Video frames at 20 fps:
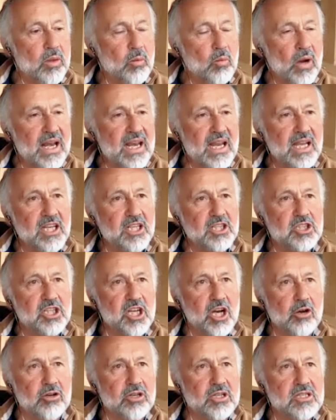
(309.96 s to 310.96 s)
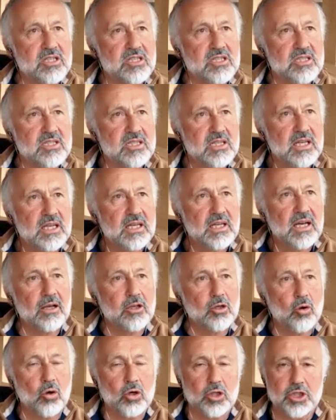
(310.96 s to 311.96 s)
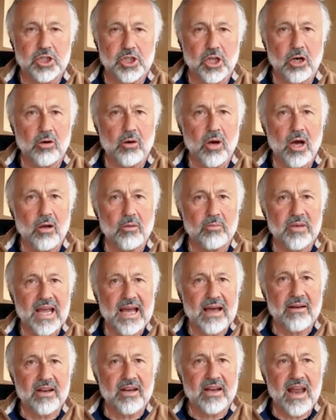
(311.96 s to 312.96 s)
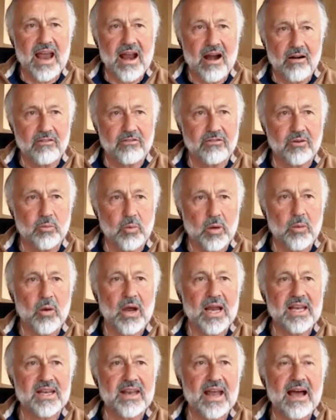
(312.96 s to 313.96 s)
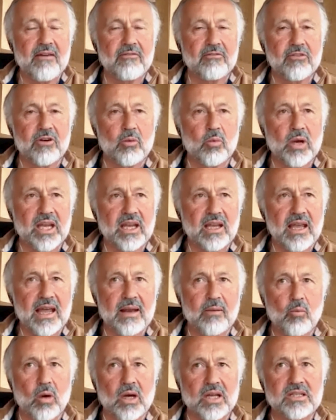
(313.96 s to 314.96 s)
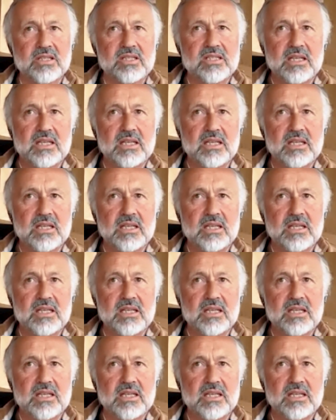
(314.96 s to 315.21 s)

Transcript: When he showed us your show home down in Hereford, we went down for a weekend once.